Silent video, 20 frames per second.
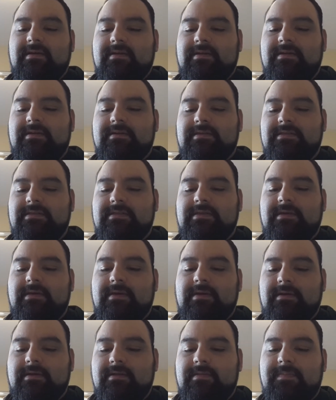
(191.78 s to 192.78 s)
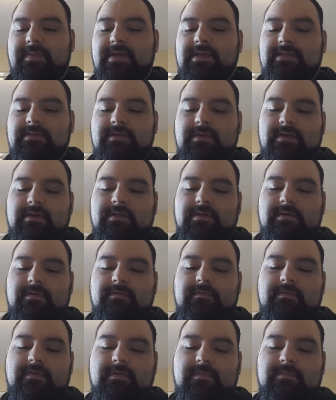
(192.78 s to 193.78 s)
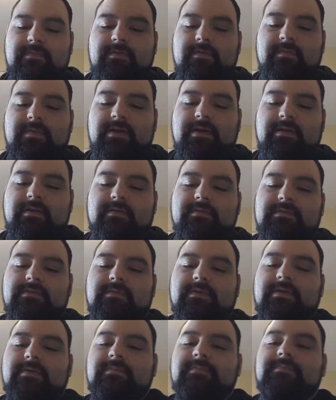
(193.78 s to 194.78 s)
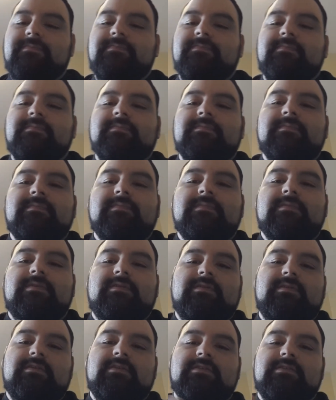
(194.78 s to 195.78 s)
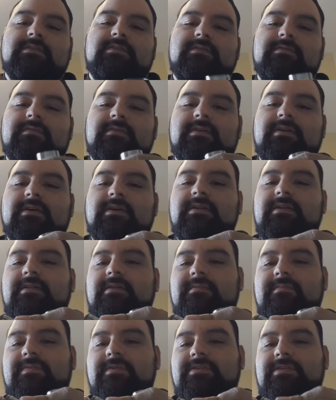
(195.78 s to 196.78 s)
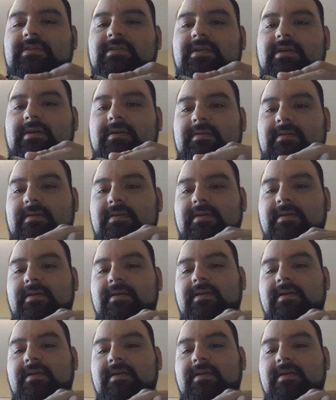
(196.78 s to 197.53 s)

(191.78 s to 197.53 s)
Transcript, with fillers: Here's the Patriot clone from Tobeco as well. You just screw it on and then push it down.